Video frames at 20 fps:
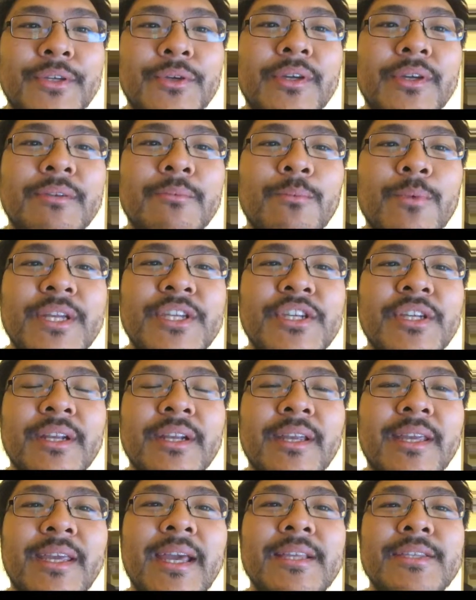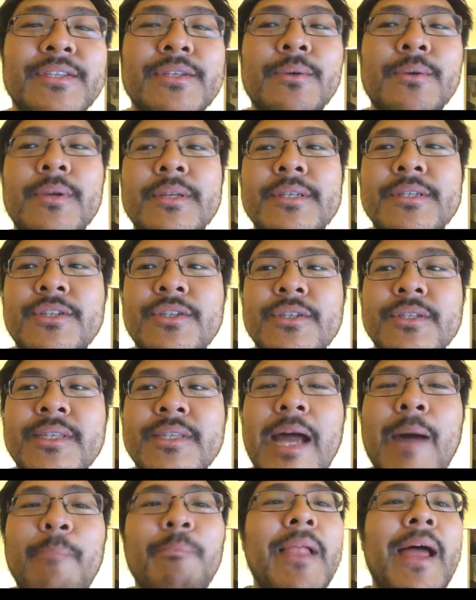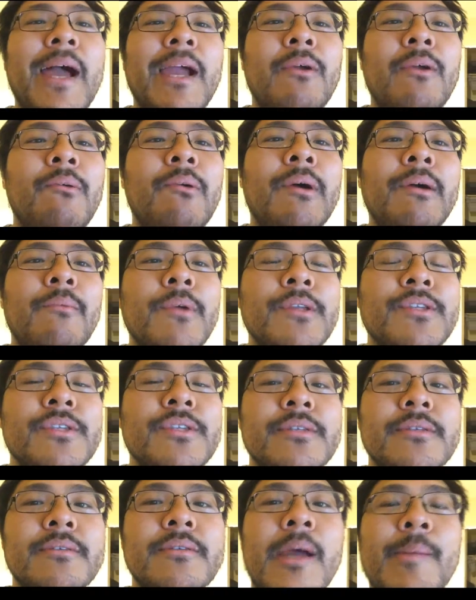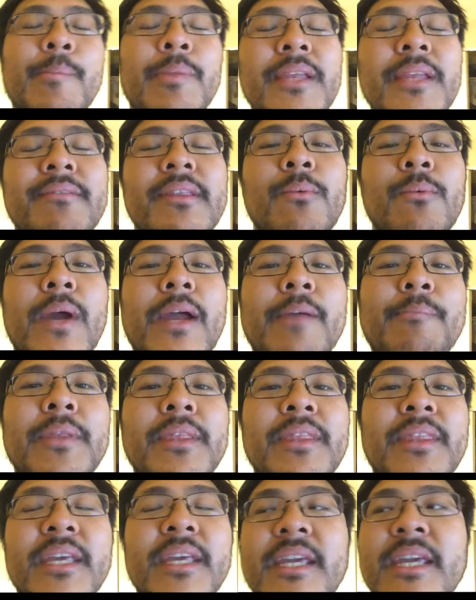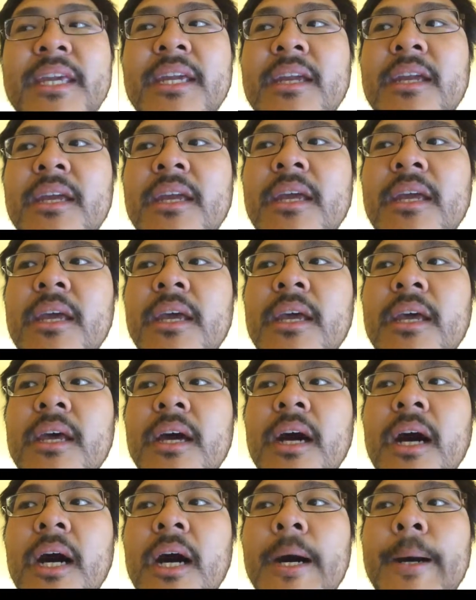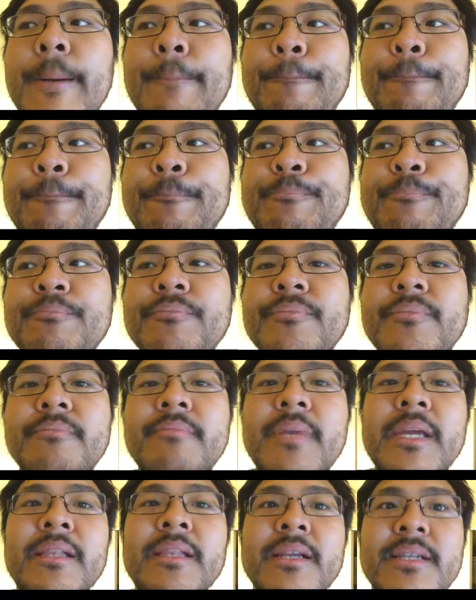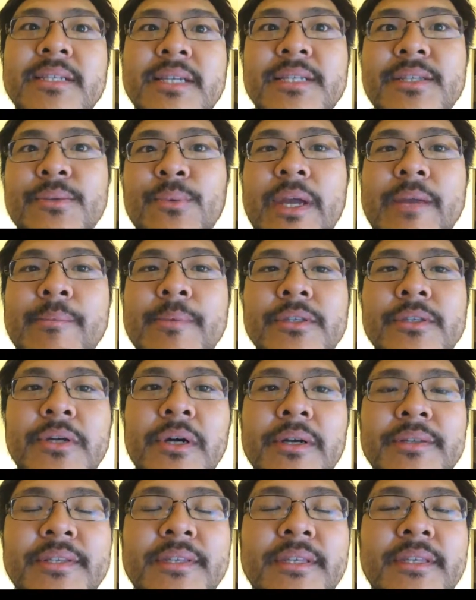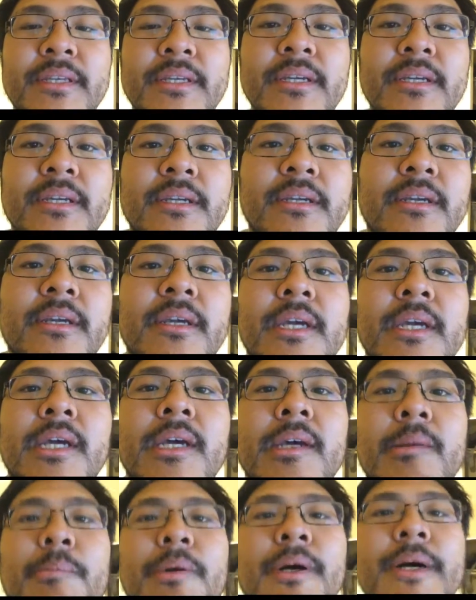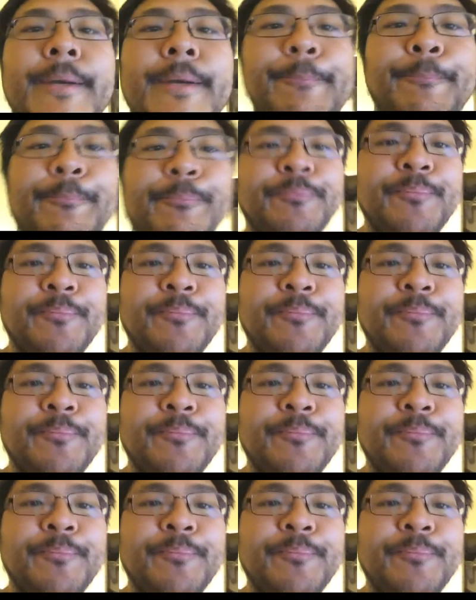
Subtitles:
that you can reach in and get to, and it's just not black and white, which is, I believe, the way I've been thinking, mainly because that's the way I've been taught to think. But